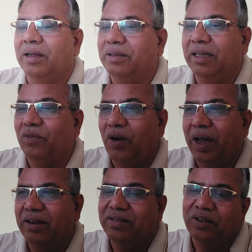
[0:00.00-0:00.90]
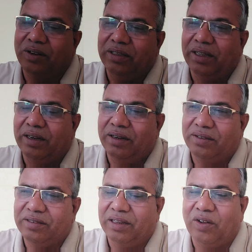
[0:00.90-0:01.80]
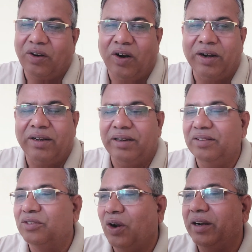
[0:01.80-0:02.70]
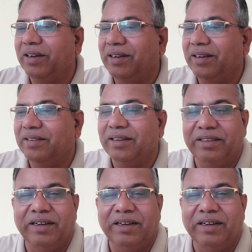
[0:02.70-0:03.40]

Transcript: their wards or their son or daughter is not intelligent.